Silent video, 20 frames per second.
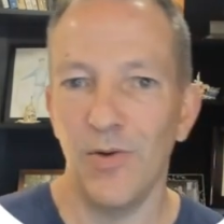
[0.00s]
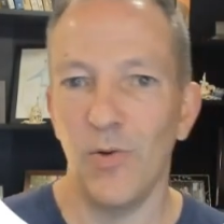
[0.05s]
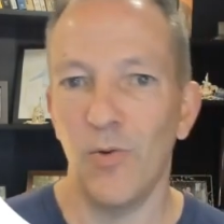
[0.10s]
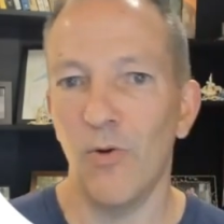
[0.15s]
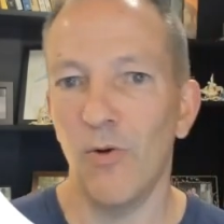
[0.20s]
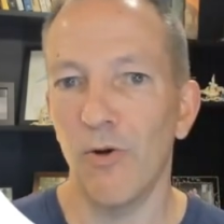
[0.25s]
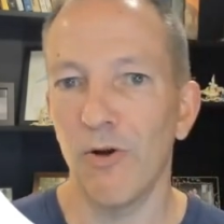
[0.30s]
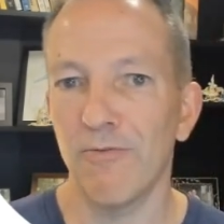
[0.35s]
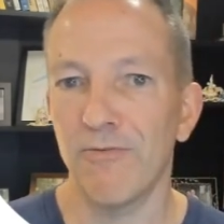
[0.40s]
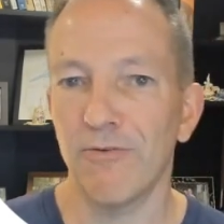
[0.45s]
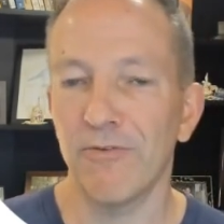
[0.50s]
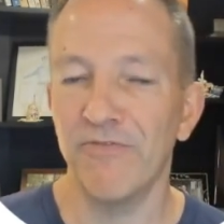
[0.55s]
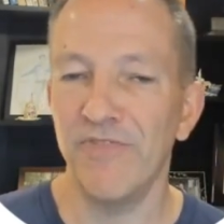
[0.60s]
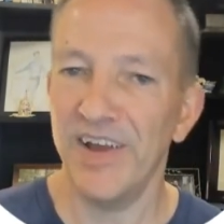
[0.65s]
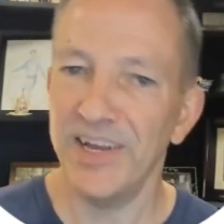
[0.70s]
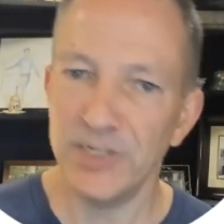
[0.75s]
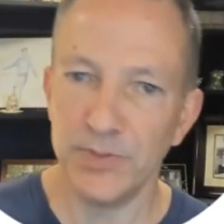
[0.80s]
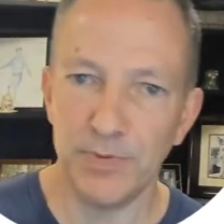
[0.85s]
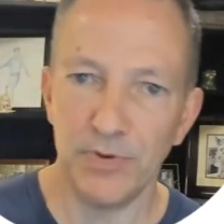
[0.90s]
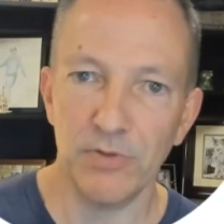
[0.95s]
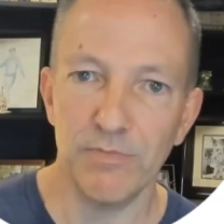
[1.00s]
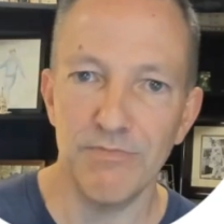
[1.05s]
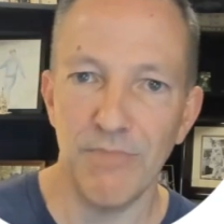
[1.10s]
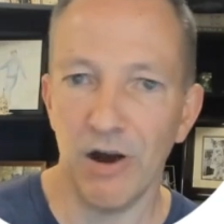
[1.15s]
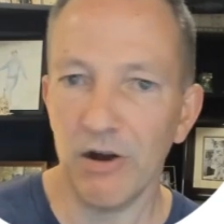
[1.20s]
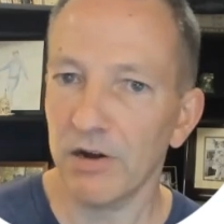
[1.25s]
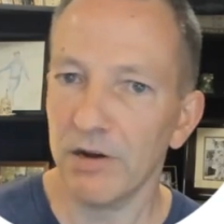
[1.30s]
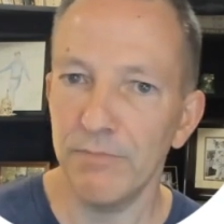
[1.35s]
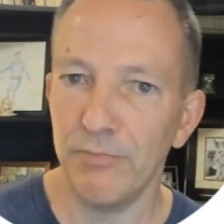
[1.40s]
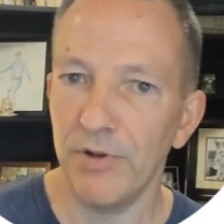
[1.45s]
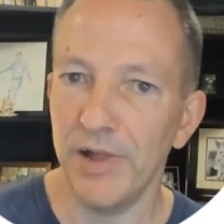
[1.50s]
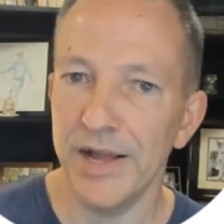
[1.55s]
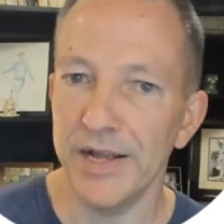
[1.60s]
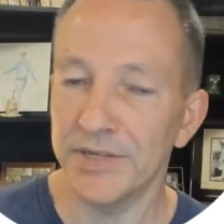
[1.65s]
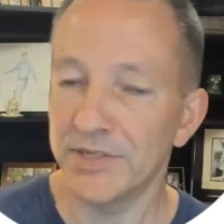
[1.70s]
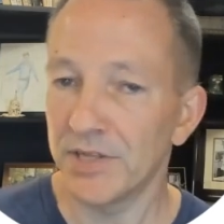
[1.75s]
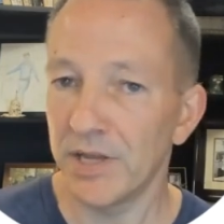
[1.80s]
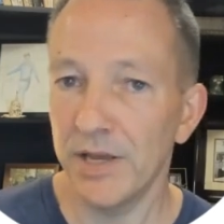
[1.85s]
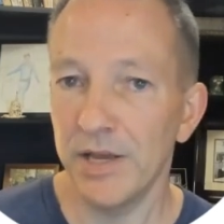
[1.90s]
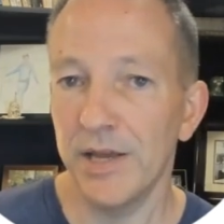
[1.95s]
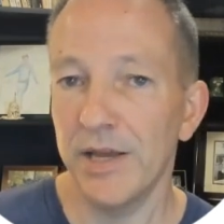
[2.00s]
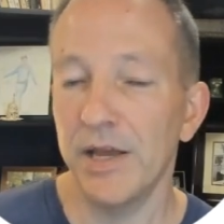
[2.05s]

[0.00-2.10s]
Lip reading: or for Facebook Marketplace.